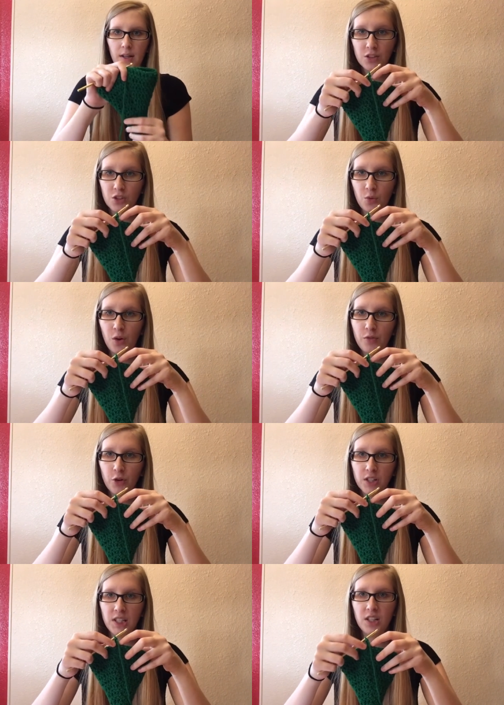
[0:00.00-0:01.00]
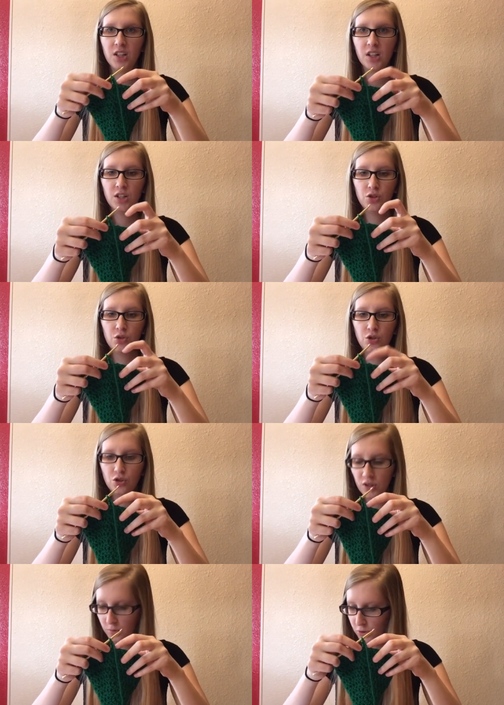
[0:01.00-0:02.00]
So row 14, you're gonna do
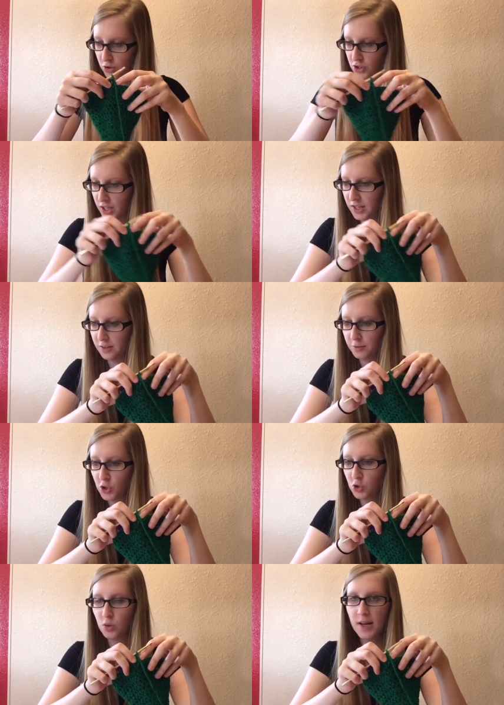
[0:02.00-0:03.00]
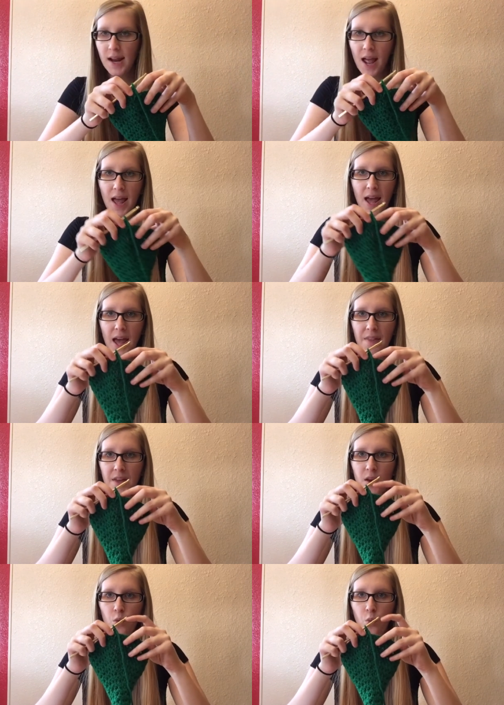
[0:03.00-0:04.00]
two double crochet in the first one, and
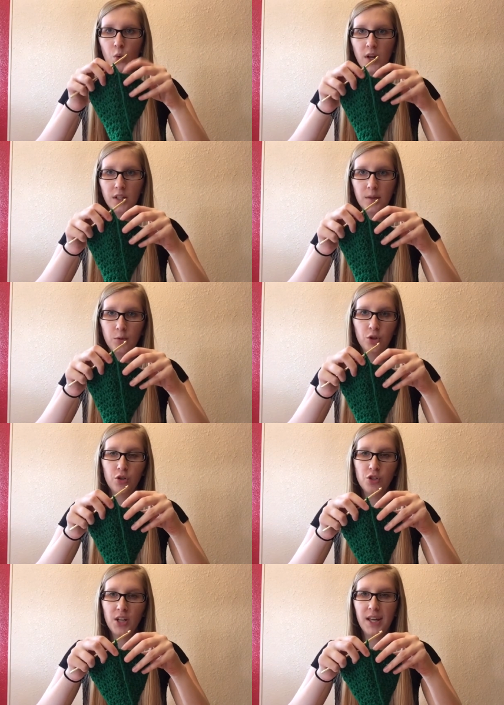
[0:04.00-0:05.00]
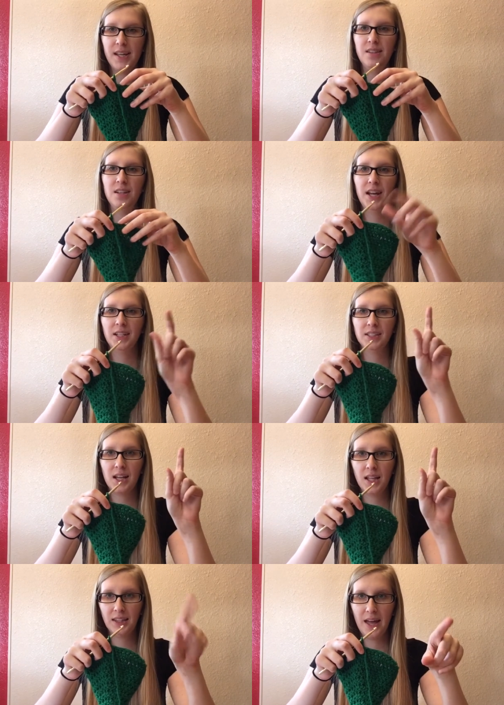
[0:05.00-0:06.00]
then one double crochet in the next
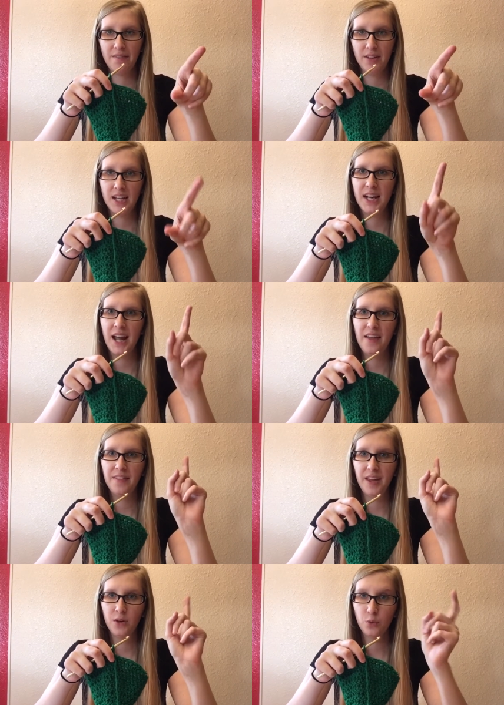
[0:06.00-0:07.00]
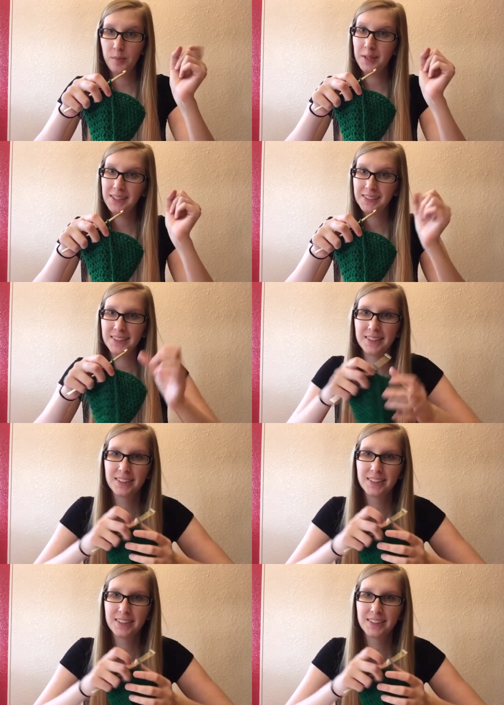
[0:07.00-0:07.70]
11, and then repeat.